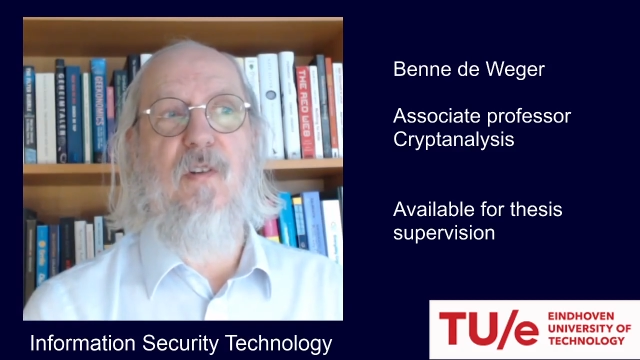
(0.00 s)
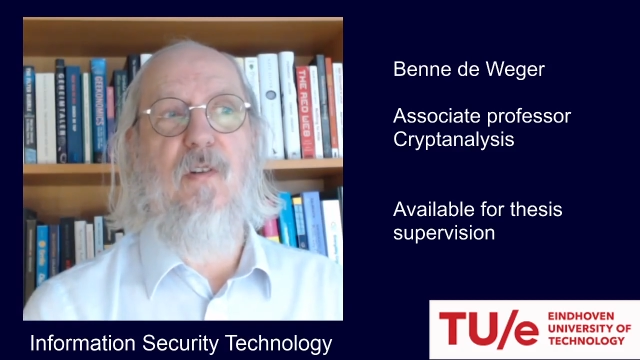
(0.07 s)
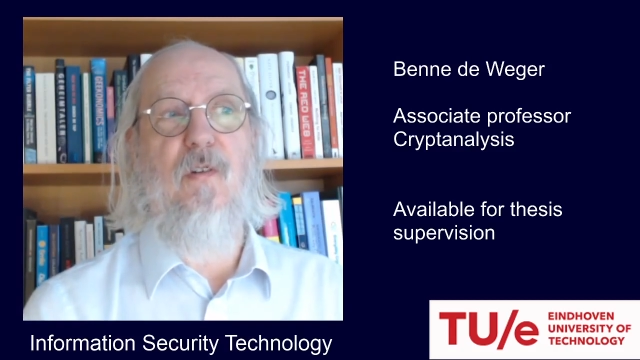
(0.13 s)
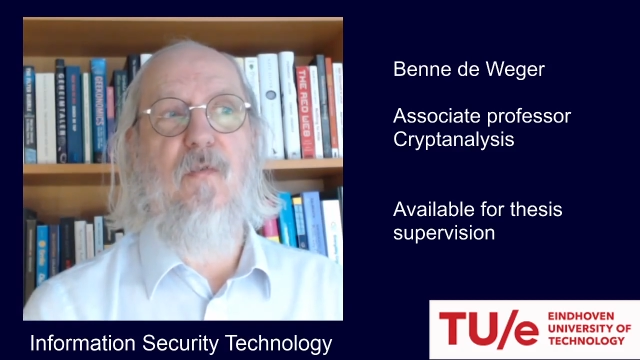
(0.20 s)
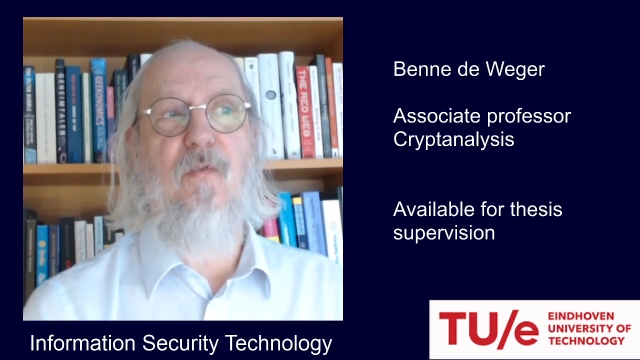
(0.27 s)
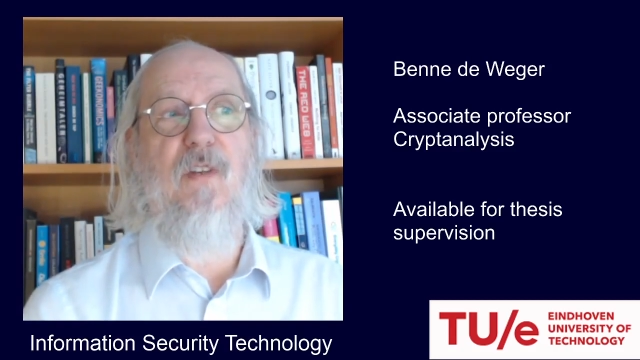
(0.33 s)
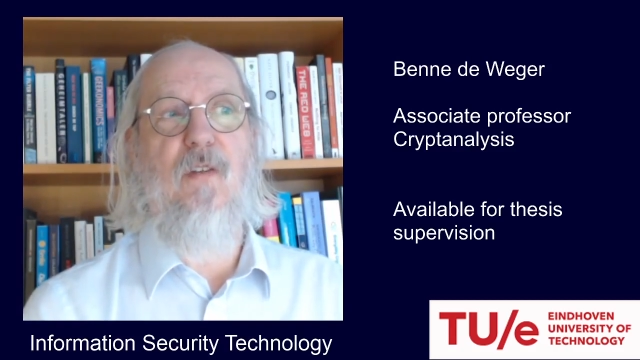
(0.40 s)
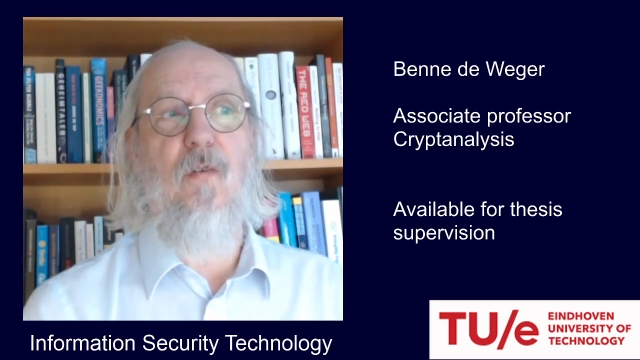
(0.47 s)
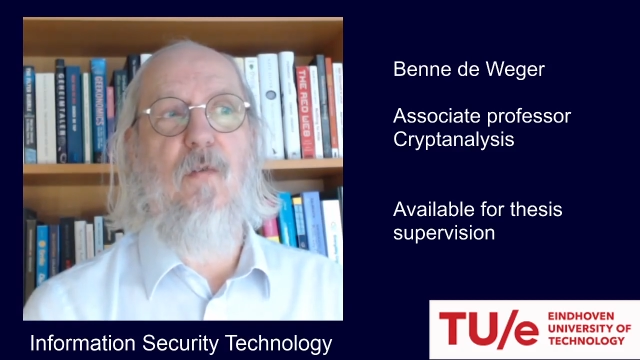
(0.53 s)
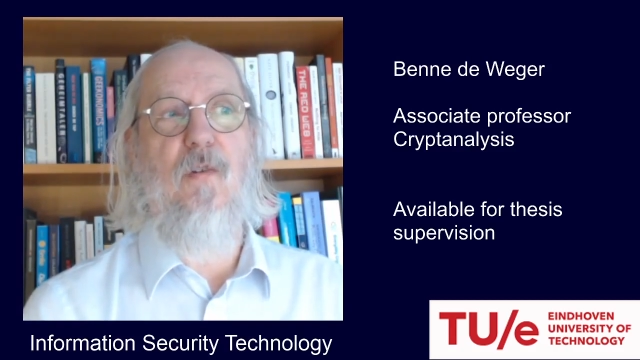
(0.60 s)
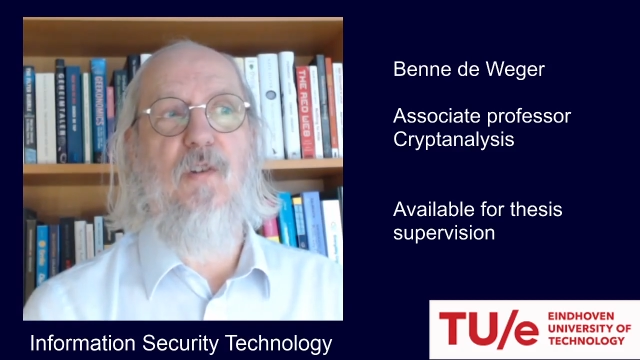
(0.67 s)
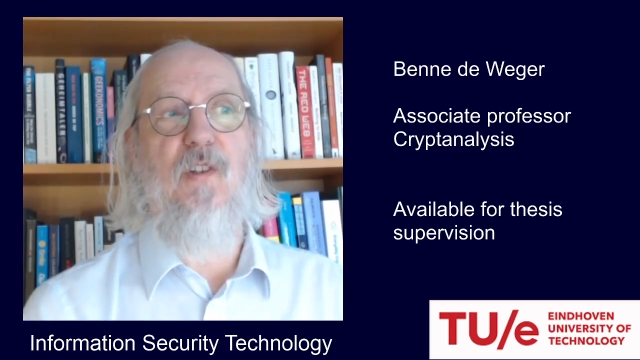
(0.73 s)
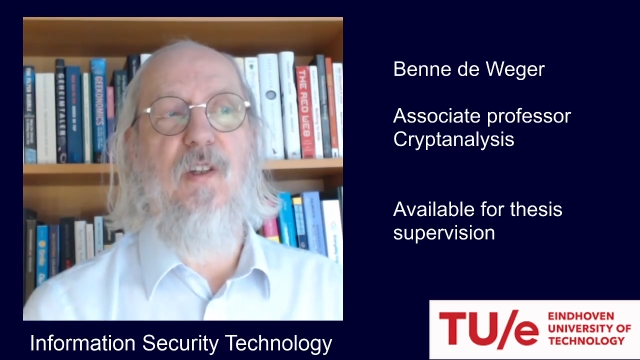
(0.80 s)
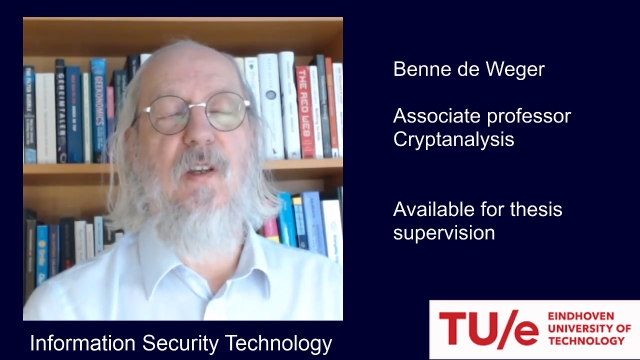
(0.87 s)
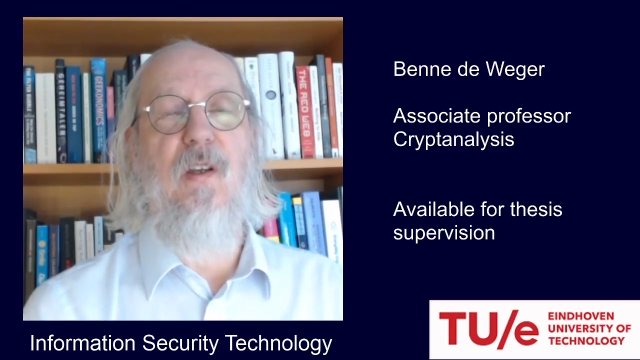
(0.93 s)
of
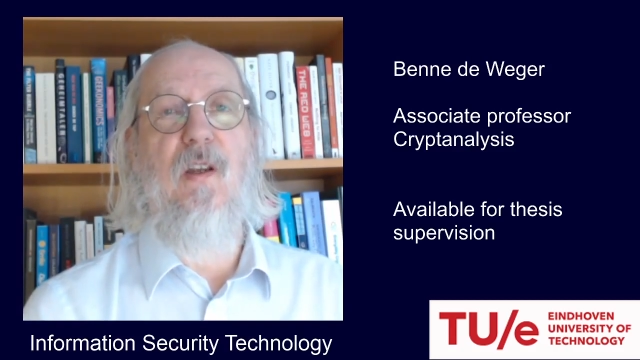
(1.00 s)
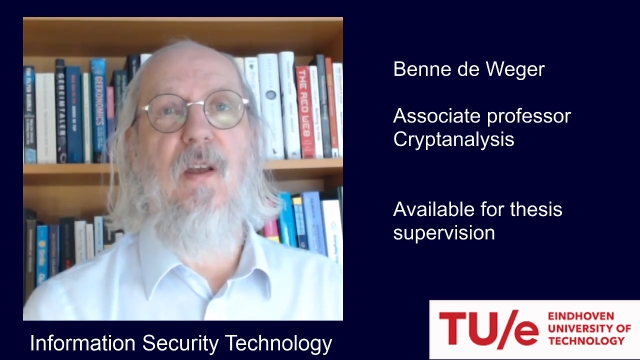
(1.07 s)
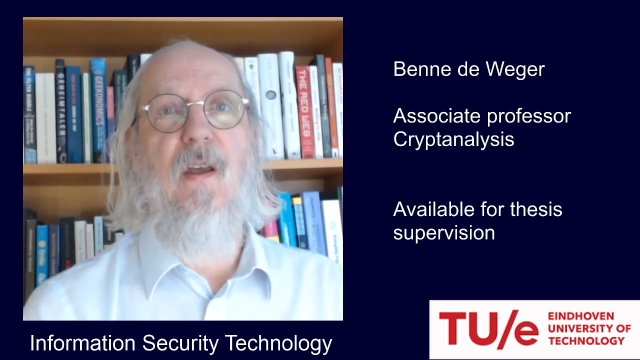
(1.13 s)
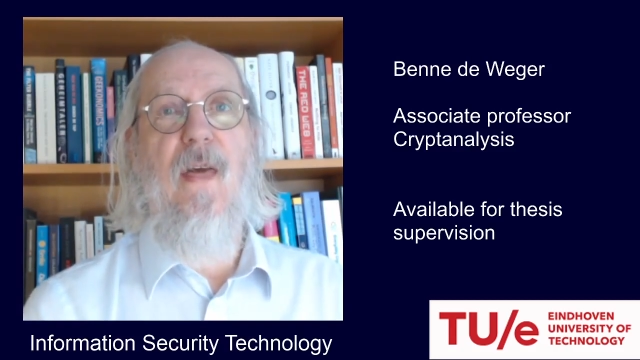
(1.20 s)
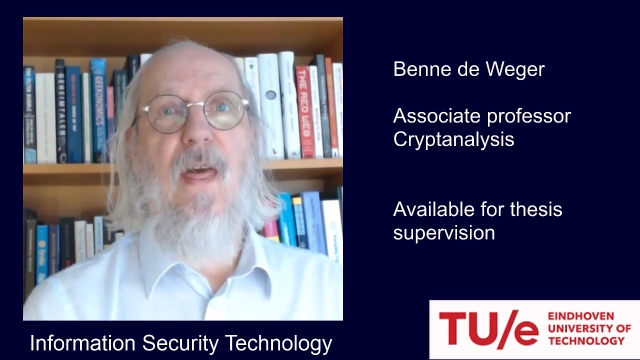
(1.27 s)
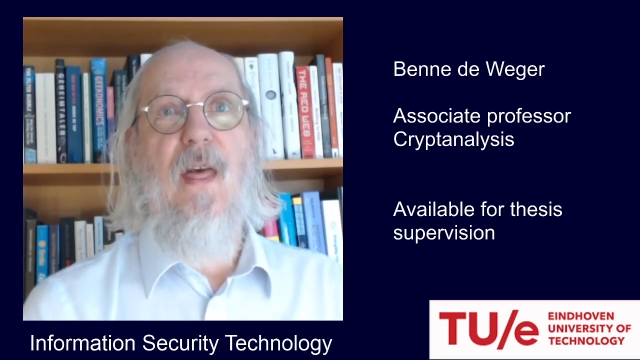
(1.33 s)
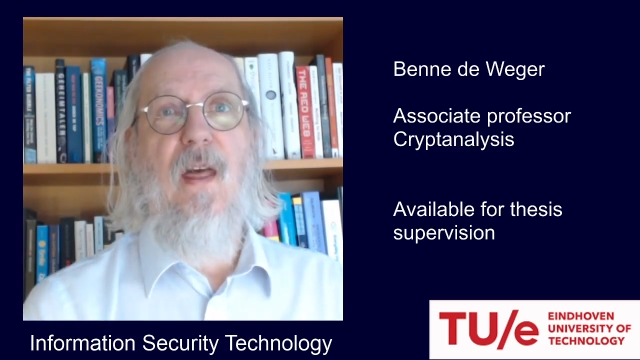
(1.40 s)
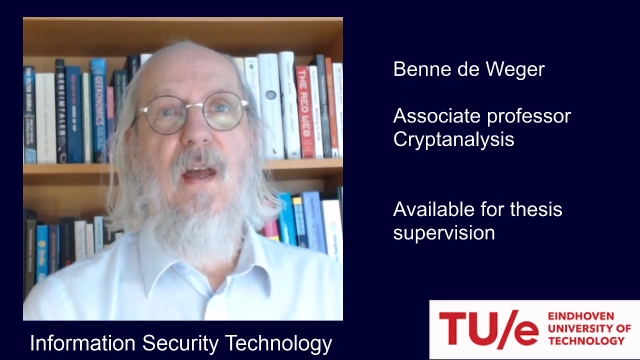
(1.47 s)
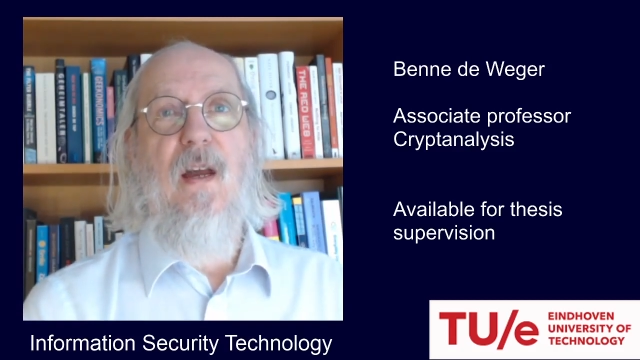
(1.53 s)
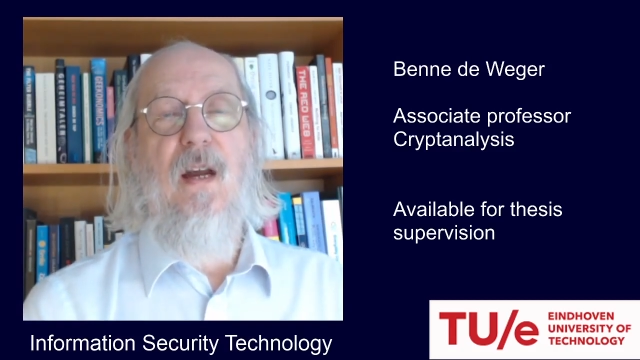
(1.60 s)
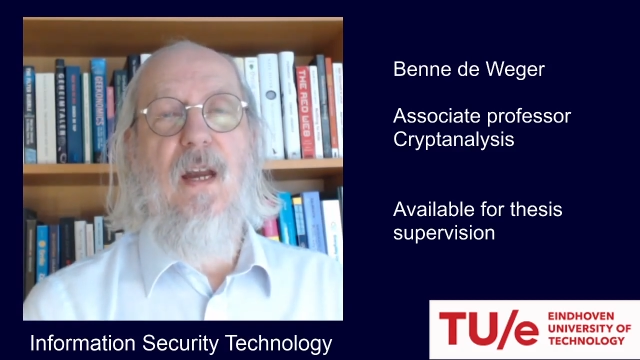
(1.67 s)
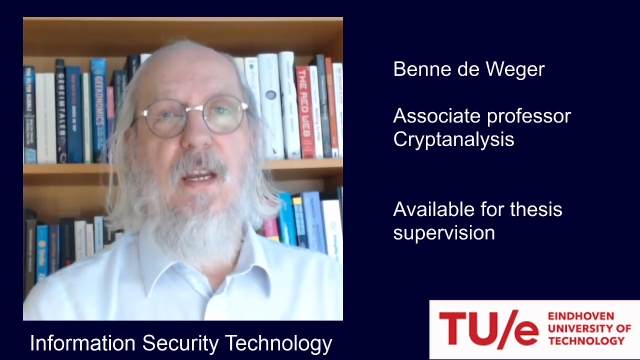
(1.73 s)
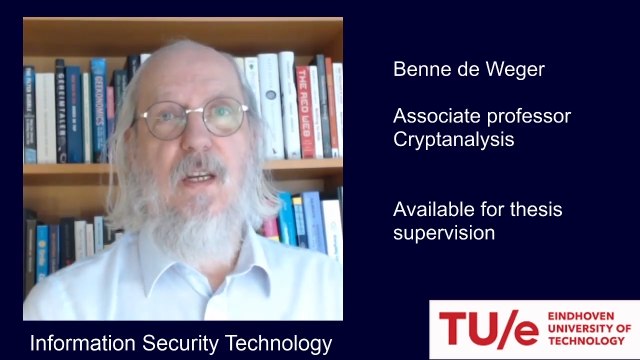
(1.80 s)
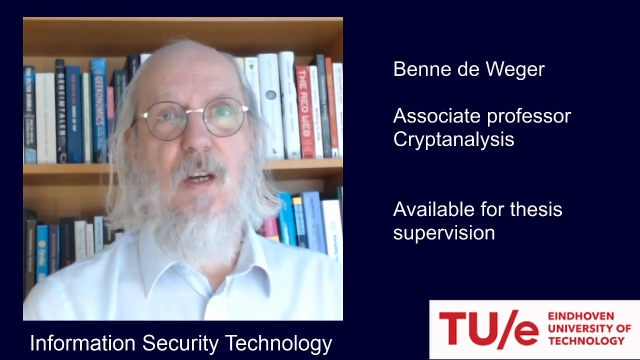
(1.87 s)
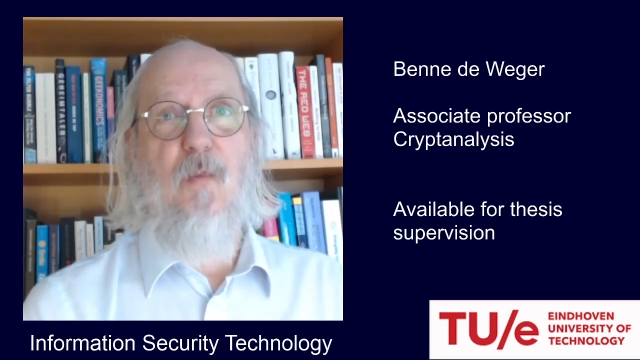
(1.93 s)
Technology.
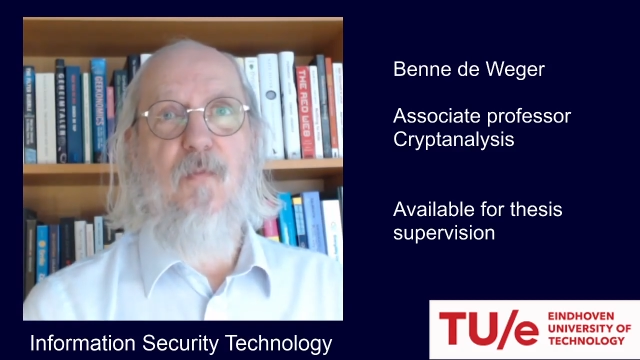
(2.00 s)
I come